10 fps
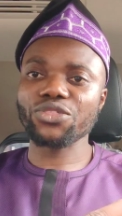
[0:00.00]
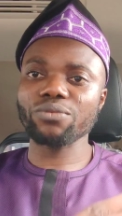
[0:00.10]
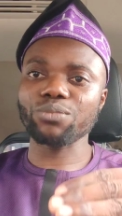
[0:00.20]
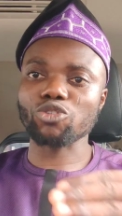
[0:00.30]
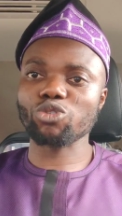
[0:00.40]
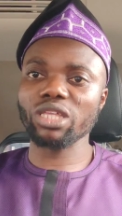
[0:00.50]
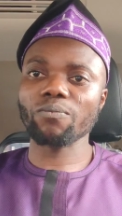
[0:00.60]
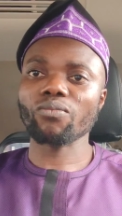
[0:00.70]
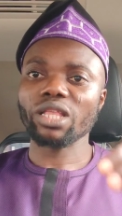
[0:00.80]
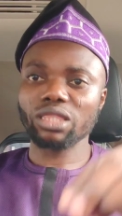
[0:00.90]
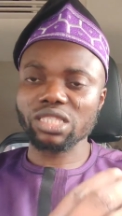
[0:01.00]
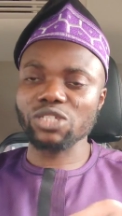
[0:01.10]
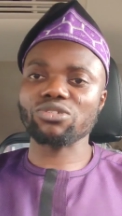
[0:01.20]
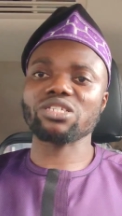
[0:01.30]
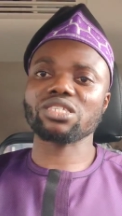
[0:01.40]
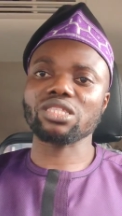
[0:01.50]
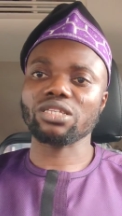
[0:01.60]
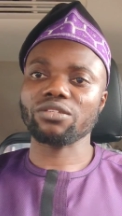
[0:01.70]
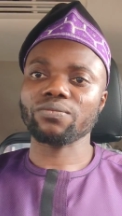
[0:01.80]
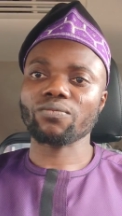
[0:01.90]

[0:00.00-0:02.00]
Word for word: anything between 13 to 16